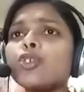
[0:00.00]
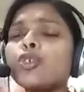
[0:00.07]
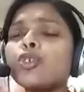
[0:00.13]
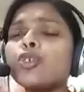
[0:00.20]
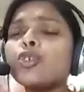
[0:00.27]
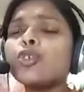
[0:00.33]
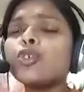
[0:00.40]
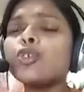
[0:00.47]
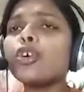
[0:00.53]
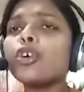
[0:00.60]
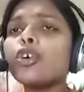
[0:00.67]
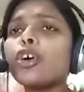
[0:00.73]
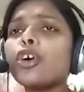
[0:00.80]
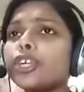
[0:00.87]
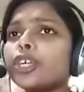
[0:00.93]
So
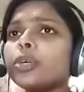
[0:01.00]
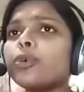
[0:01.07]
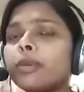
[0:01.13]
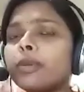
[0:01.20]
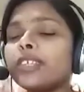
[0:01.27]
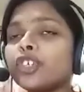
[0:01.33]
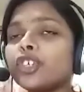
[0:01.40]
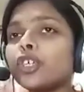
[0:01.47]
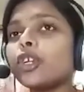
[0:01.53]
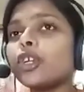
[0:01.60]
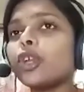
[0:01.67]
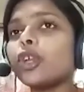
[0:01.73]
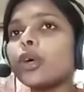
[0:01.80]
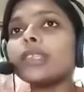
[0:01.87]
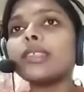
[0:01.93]
under the
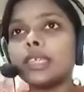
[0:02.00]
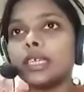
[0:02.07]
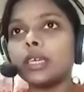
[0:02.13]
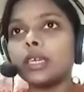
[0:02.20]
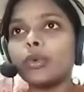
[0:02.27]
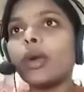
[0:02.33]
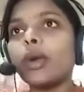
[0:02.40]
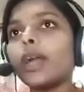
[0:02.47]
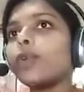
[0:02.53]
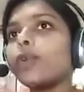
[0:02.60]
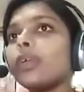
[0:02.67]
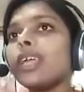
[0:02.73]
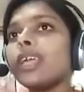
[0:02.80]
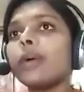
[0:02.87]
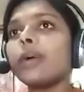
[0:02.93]
forfeiture clause G,
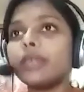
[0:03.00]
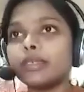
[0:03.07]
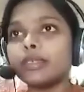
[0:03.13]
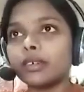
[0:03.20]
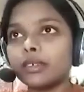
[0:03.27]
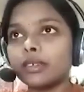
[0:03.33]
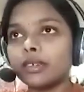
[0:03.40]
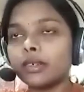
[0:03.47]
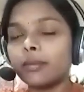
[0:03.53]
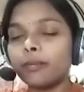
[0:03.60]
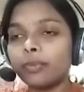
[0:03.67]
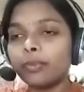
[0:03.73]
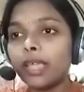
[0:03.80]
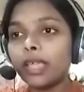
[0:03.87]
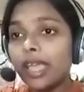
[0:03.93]
what we have
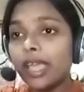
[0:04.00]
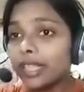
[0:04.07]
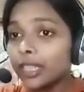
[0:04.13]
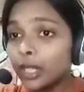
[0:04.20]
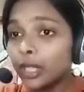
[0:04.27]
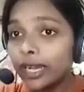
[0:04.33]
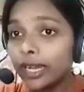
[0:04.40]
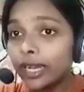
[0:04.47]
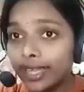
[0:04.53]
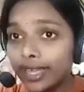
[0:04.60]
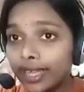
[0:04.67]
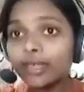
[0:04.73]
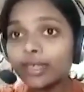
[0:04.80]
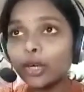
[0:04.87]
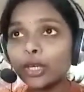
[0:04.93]
discussed, the
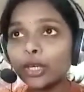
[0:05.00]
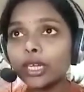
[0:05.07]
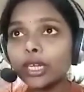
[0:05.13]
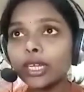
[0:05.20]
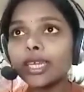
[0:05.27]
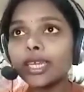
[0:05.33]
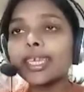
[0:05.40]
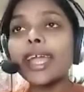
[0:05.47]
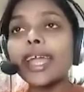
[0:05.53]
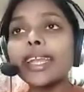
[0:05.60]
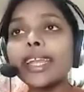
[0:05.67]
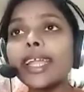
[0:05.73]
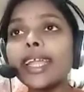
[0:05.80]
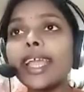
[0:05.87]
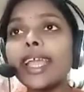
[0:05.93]
lessor
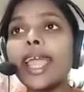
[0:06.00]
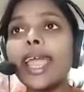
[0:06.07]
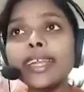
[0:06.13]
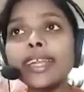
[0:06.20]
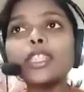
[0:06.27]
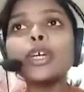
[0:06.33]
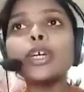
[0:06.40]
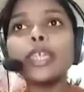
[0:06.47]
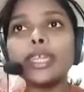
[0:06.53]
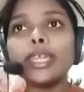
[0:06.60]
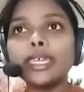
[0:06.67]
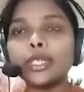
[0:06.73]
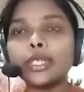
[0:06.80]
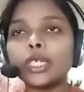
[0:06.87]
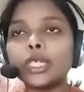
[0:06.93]
can end the
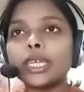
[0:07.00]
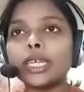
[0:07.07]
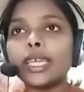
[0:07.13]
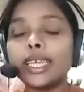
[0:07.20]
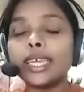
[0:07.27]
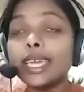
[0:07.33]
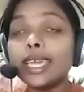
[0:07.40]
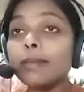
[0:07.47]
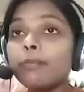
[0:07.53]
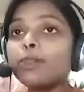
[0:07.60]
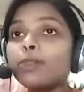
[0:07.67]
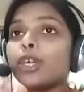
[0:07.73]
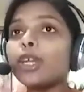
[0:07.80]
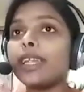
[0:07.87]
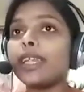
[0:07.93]
lease
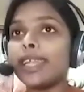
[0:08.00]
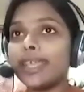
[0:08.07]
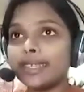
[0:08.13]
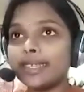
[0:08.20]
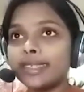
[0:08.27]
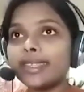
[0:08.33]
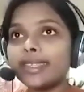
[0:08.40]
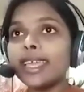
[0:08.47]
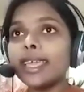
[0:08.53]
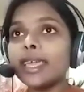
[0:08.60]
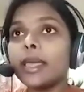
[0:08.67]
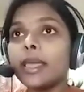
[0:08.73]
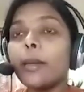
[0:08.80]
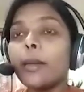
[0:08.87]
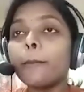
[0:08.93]
if the lessee
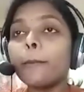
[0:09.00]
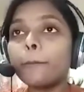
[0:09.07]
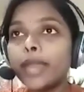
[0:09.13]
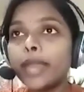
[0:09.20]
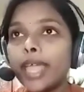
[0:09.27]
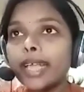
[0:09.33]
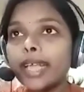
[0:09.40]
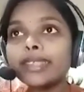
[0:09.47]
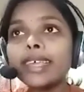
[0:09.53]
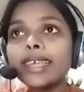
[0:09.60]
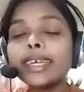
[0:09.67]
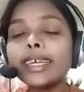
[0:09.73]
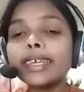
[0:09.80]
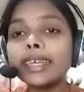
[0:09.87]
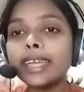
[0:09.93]
breaks a
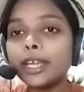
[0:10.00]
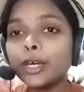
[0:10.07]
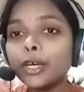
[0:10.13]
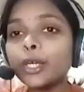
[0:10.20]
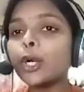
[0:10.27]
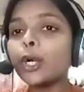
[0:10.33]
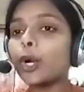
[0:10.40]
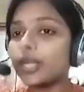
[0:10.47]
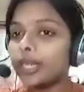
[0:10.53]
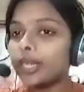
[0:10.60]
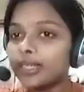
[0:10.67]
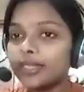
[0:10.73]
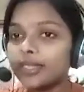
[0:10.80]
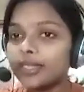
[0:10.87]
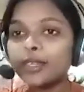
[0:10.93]
clear
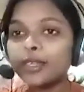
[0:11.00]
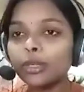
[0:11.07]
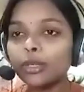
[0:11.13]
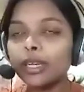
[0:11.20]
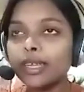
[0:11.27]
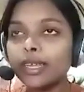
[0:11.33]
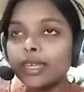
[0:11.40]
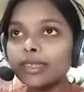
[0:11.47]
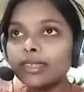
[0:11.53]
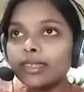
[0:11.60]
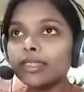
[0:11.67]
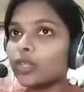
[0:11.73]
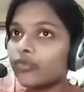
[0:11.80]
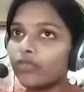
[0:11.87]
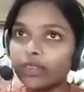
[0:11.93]
condition of the lease.
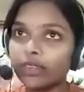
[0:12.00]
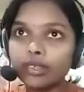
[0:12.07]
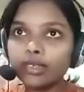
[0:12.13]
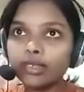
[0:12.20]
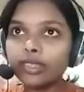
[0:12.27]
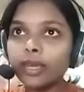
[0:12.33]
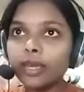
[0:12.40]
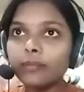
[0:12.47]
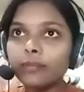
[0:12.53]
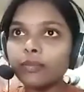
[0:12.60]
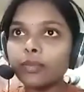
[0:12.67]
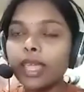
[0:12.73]
The first thing,